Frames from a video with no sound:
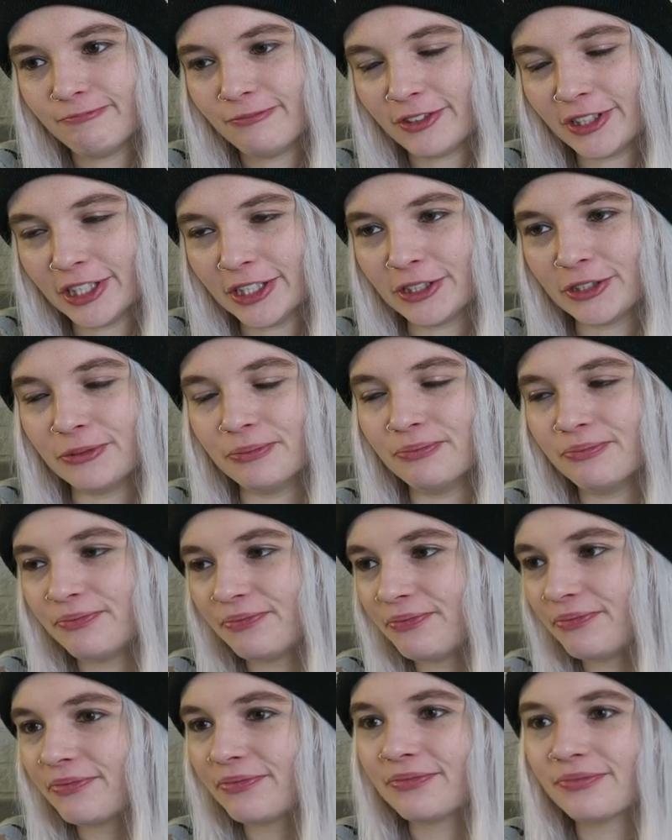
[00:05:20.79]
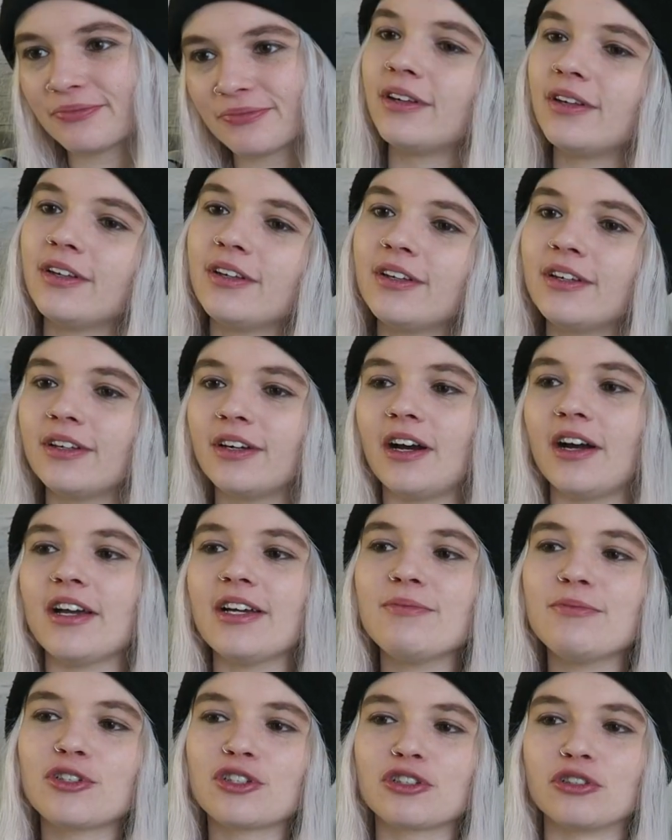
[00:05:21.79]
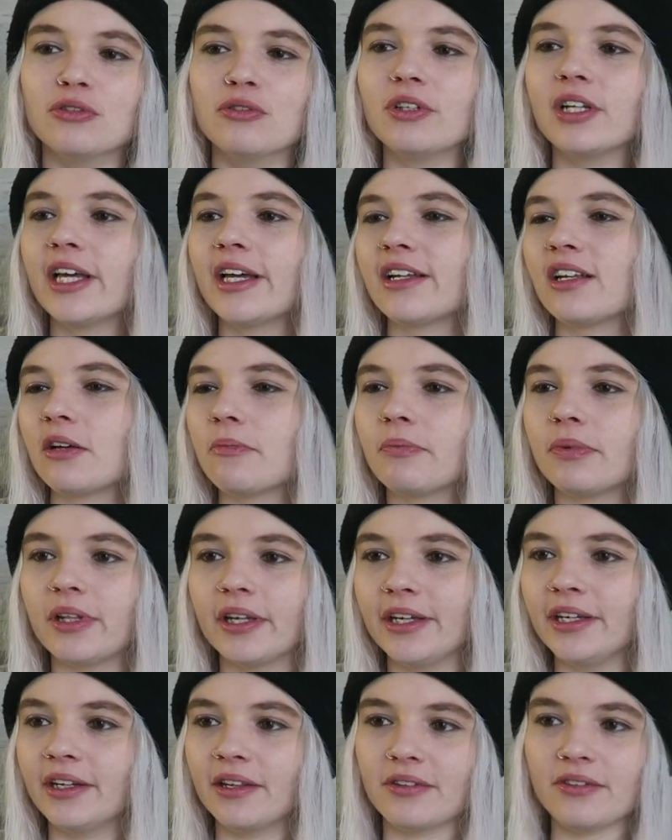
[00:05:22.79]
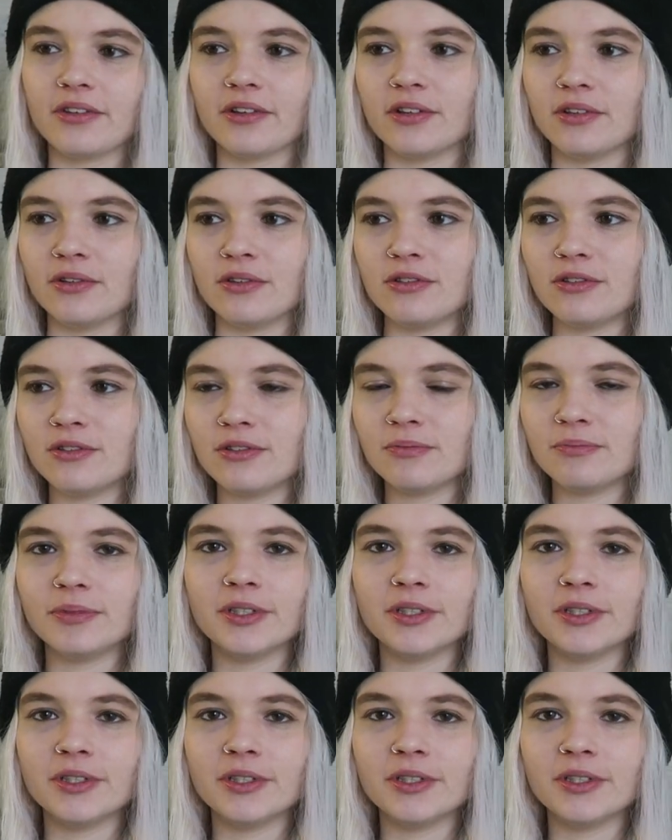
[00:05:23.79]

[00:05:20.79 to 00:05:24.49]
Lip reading: Damn. I am so glad I played it though,